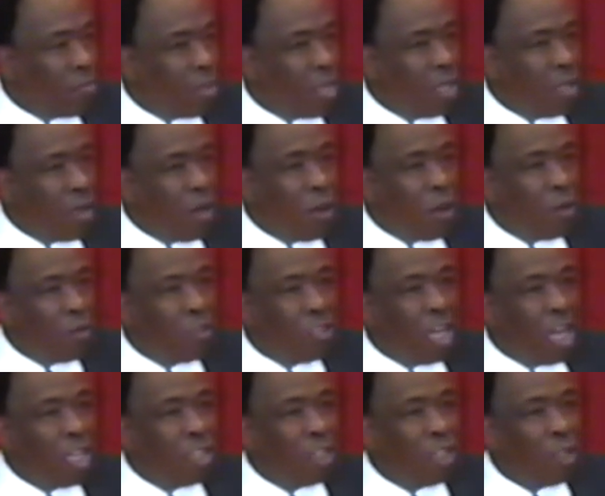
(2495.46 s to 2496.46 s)
Because
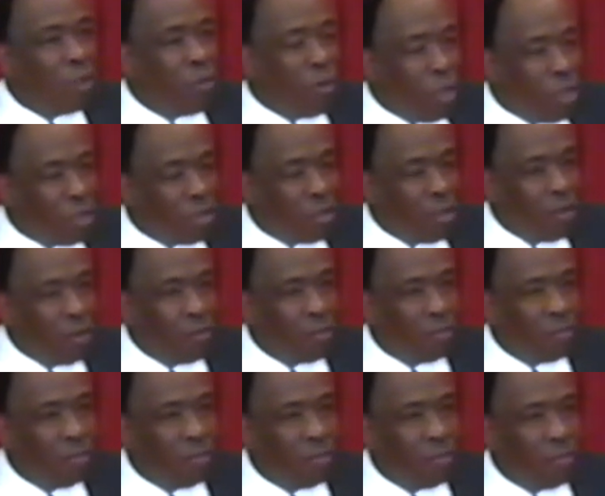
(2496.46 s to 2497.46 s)
as a Christian,
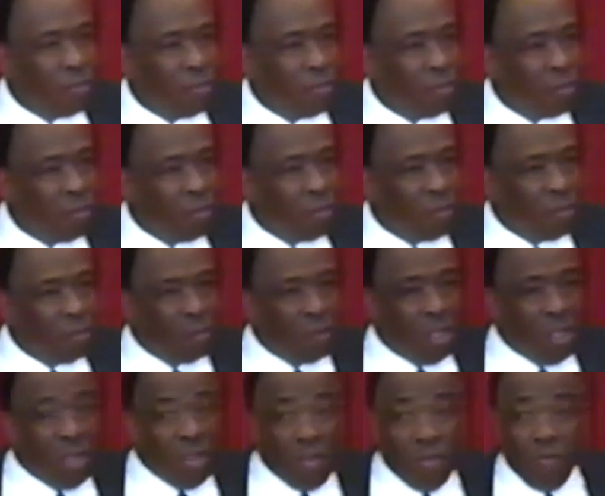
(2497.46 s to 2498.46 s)

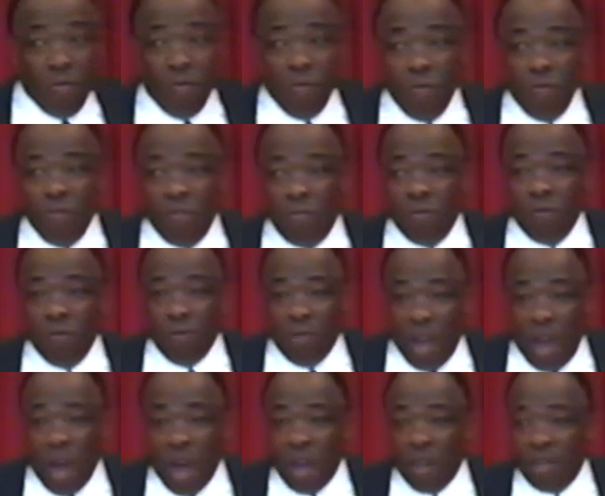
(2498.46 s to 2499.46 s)
you do
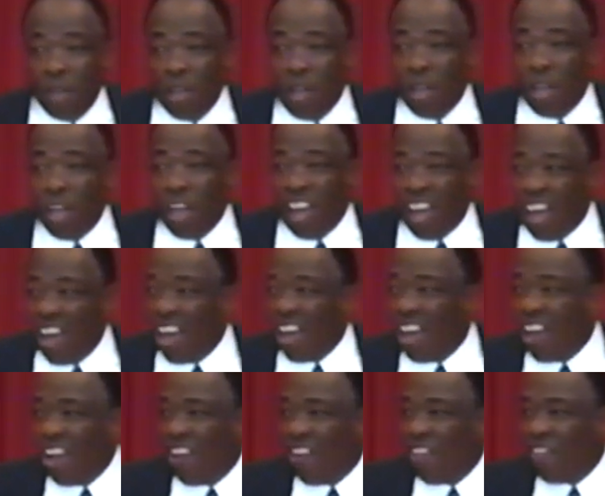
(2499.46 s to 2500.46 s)
not
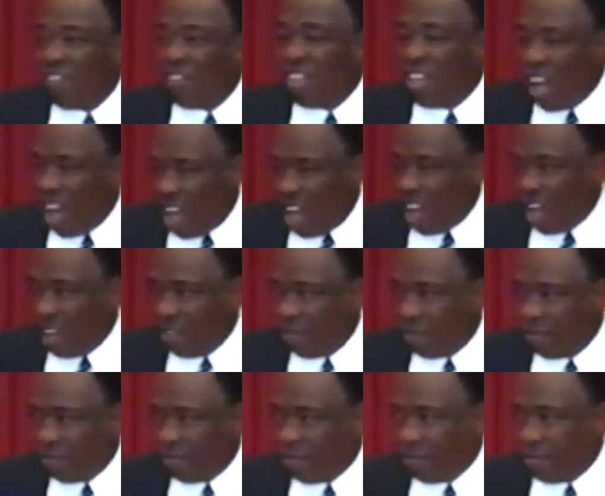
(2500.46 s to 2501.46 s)
have time
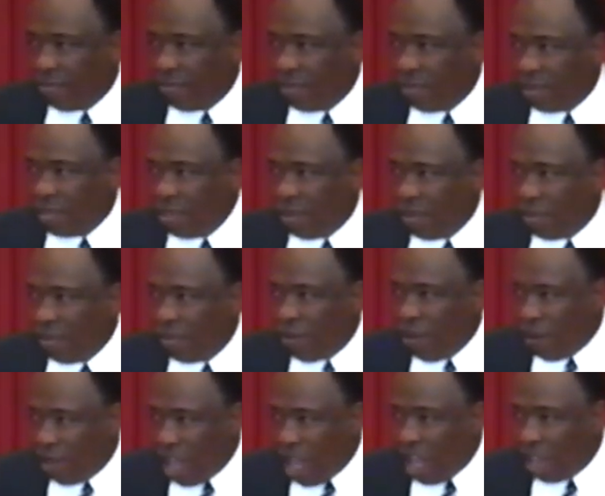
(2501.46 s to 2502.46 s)

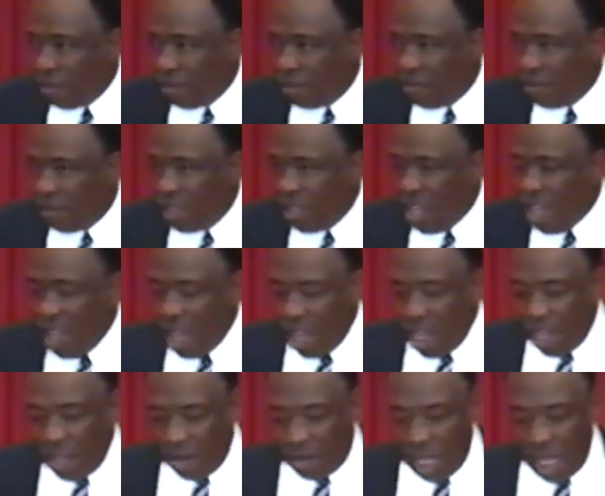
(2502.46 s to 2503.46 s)
for that.
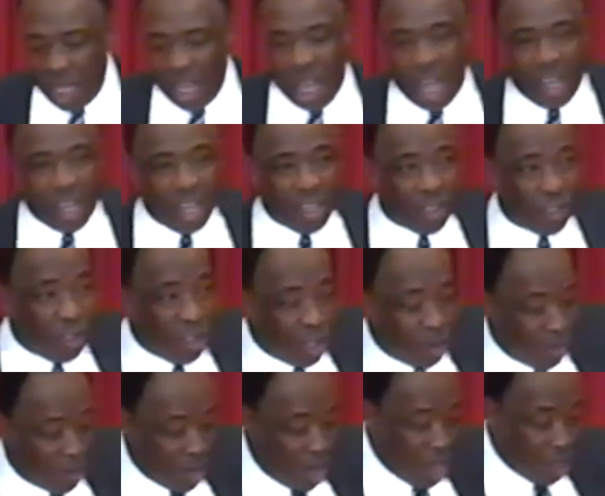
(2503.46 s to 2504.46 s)
You see, I got a
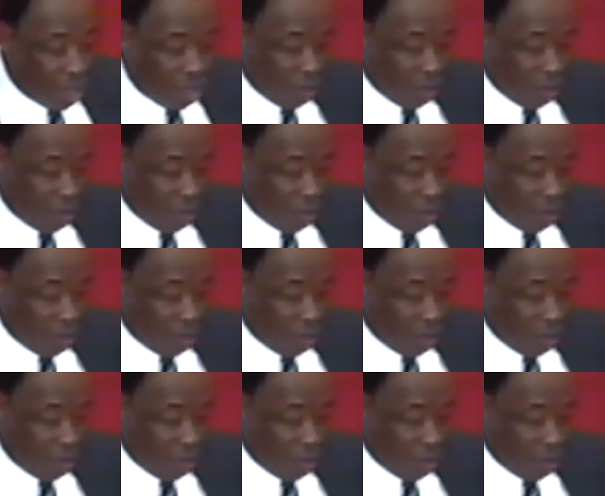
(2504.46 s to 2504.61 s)
sermon I